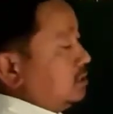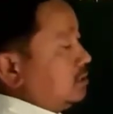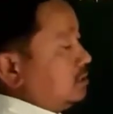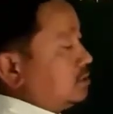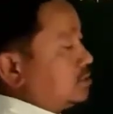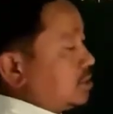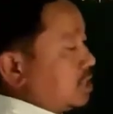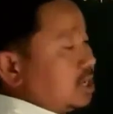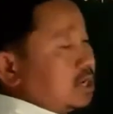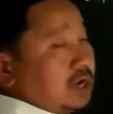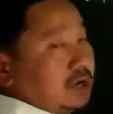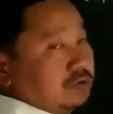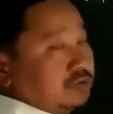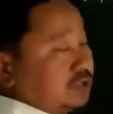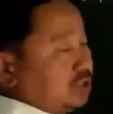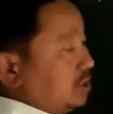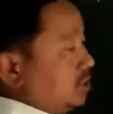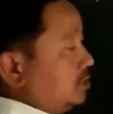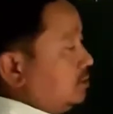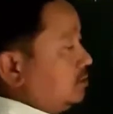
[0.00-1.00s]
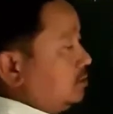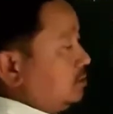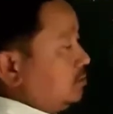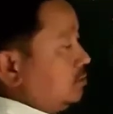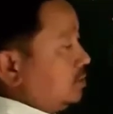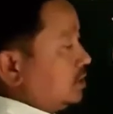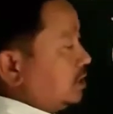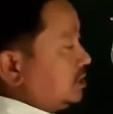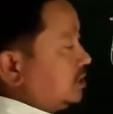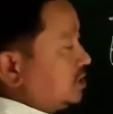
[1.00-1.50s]
drawn out here.
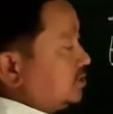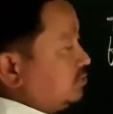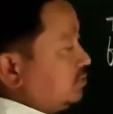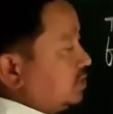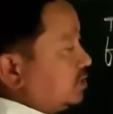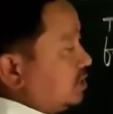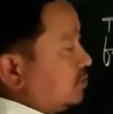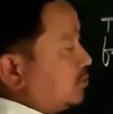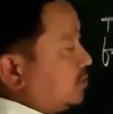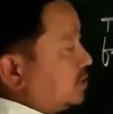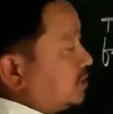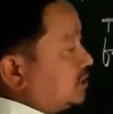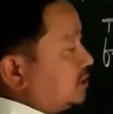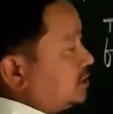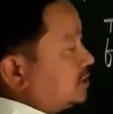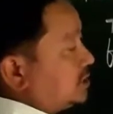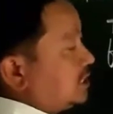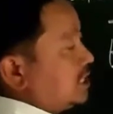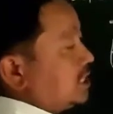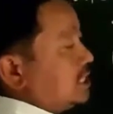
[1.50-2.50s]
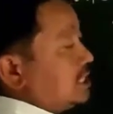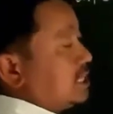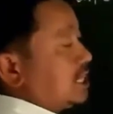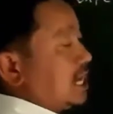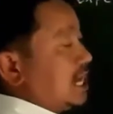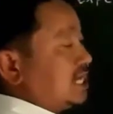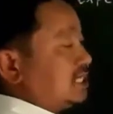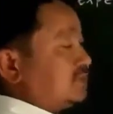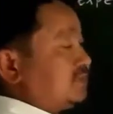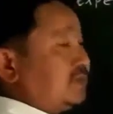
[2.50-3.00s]
Okay, this middle portions
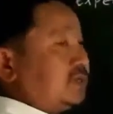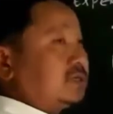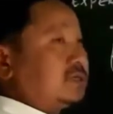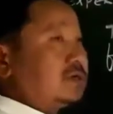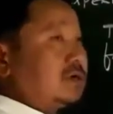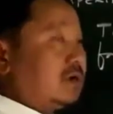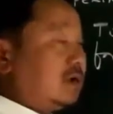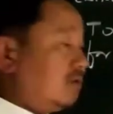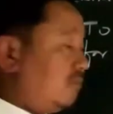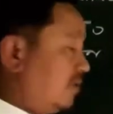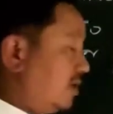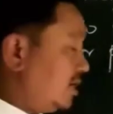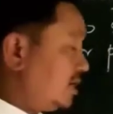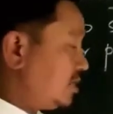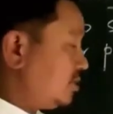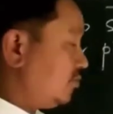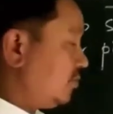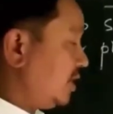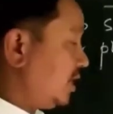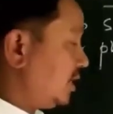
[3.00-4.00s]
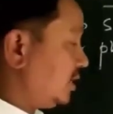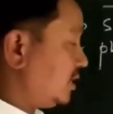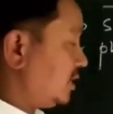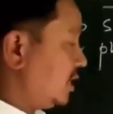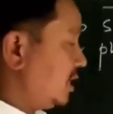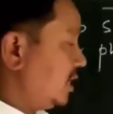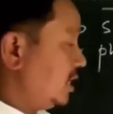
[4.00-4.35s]
has been covered with